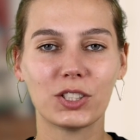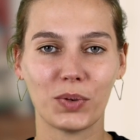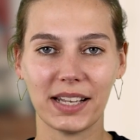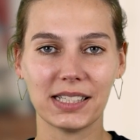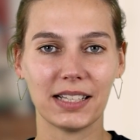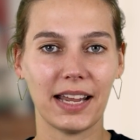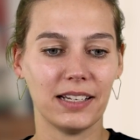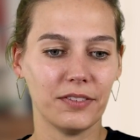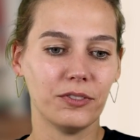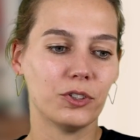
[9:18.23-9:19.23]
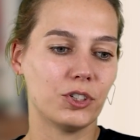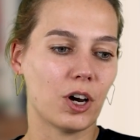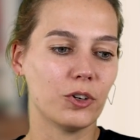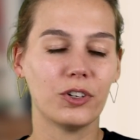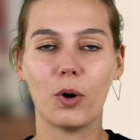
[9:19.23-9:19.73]
Translate if you
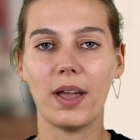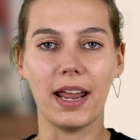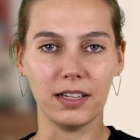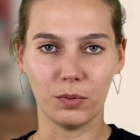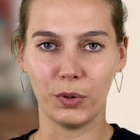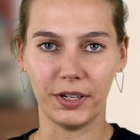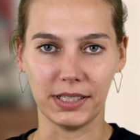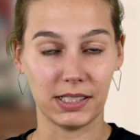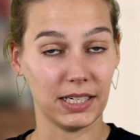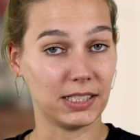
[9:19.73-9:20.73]
don't know any words.